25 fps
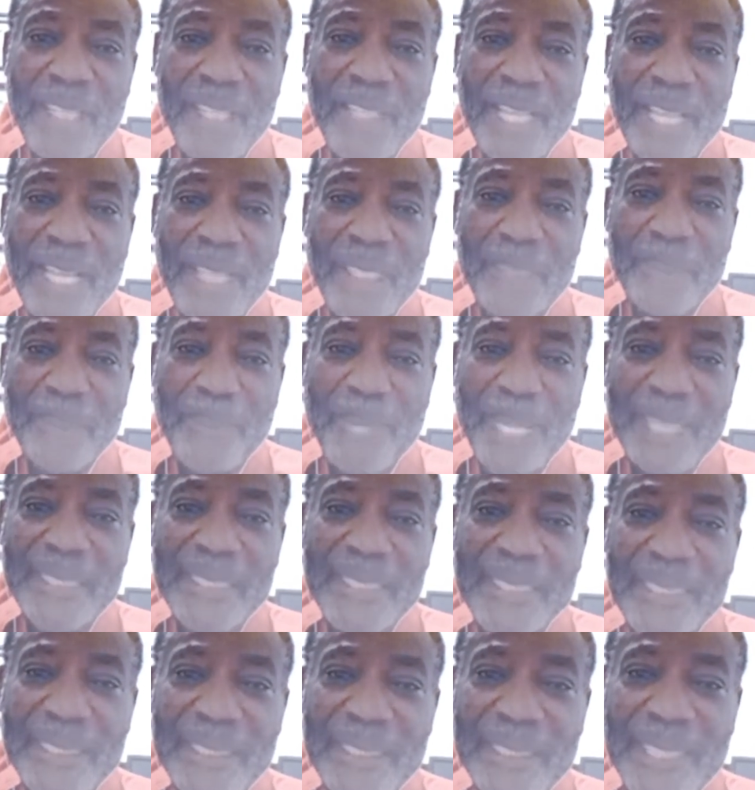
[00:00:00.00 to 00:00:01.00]
said
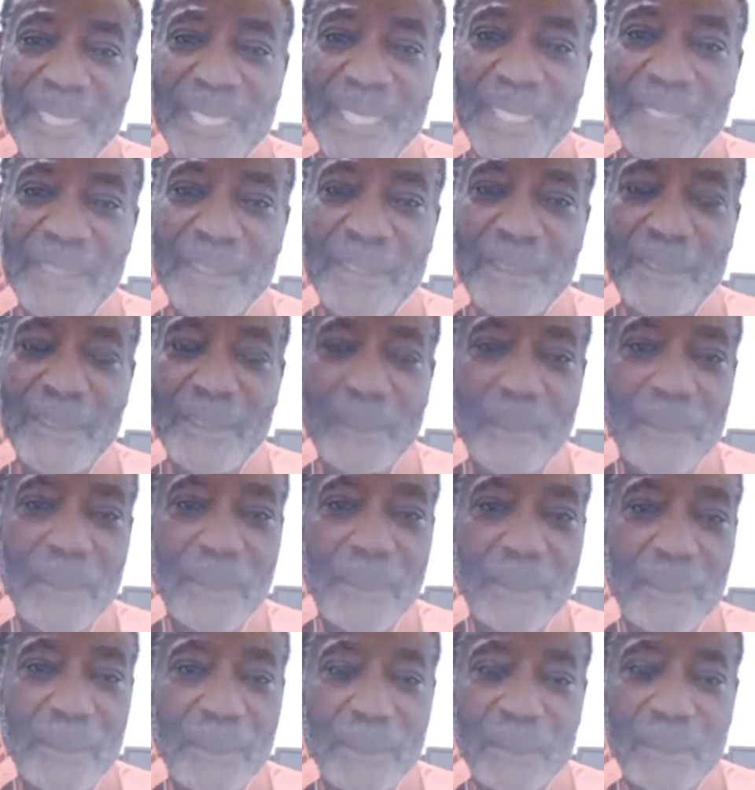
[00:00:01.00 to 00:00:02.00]
to the
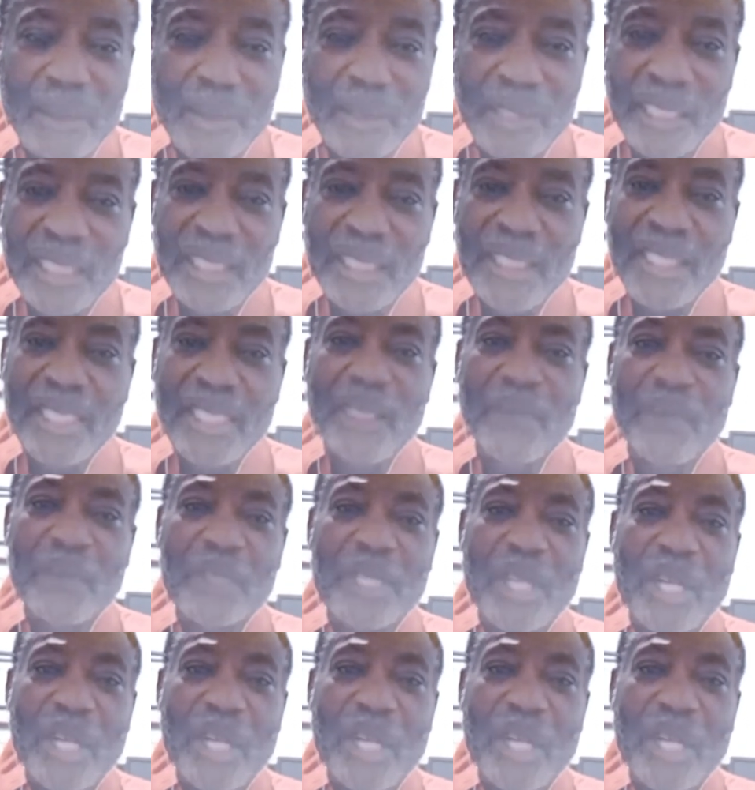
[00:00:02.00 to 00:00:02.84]
T was 100%.